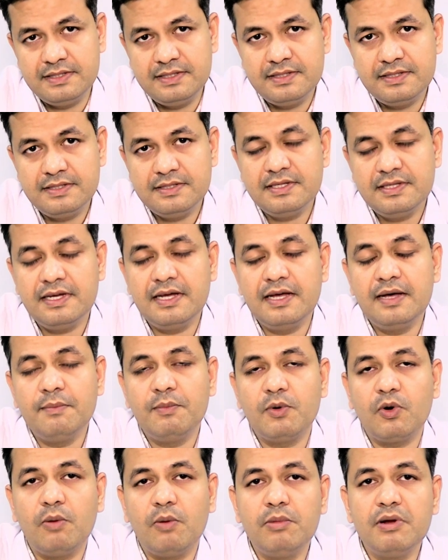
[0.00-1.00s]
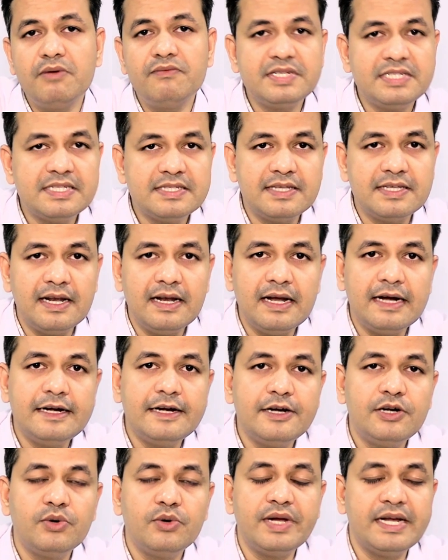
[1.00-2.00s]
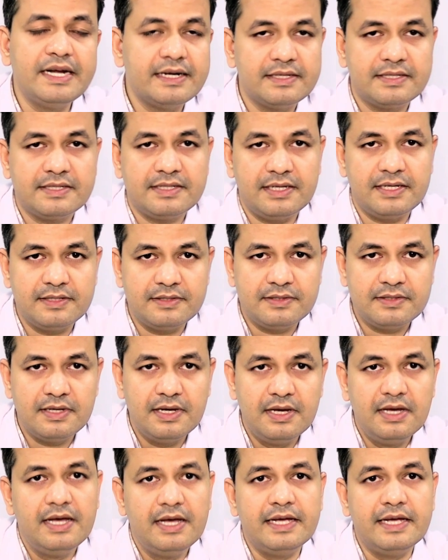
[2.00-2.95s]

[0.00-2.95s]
This is a problem which is related to intestines.